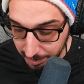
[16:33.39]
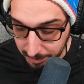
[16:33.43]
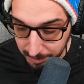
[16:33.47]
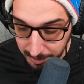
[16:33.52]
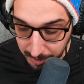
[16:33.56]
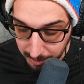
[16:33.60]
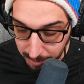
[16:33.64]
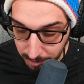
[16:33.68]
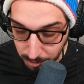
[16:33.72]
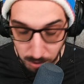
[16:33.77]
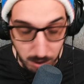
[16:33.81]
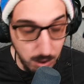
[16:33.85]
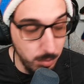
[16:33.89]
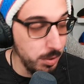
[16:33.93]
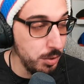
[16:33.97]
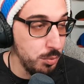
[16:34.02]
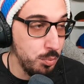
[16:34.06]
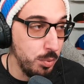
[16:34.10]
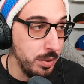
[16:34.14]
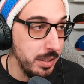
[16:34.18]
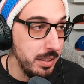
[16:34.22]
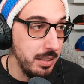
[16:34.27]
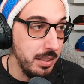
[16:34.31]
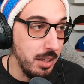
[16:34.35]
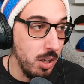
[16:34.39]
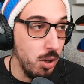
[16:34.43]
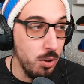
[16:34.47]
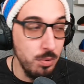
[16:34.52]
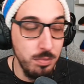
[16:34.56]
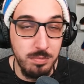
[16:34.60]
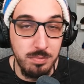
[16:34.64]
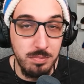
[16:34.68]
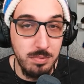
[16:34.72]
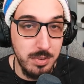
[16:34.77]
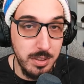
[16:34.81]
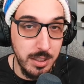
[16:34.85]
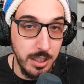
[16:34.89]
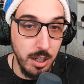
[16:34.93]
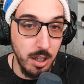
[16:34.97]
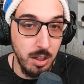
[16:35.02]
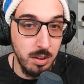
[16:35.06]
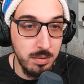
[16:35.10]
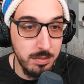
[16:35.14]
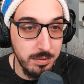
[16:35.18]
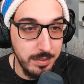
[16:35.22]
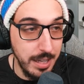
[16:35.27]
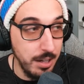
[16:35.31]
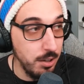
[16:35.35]
His quote was,
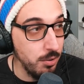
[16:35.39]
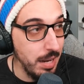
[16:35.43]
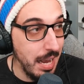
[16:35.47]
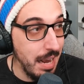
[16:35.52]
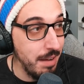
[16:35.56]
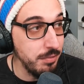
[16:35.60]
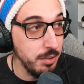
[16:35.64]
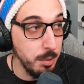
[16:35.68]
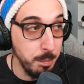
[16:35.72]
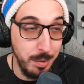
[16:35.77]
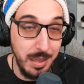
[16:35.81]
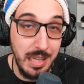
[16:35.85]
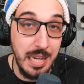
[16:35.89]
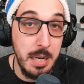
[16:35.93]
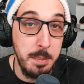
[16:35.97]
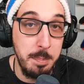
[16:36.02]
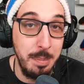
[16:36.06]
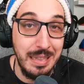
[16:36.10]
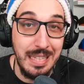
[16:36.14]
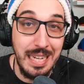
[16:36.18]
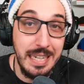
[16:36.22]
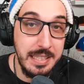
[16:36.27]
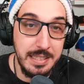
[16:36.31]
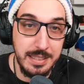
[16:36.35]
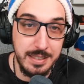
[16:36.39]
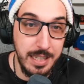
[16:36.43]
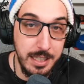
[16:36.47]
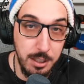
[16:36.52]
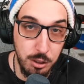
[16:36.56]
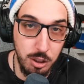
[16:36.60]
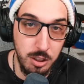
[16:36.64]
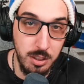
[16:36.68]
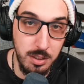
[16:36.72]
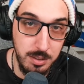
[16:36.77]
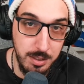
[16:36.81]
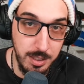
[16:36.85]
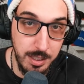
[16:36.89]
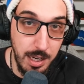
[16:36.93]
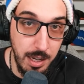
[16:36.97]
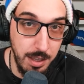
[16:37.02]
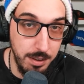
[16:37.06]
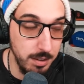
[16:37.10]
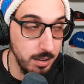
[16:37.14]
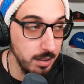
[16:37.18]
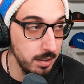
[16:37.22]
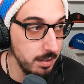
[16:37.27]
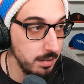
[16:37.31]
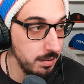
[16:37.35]
they don't have to play PlayStation
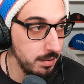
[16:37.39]
together.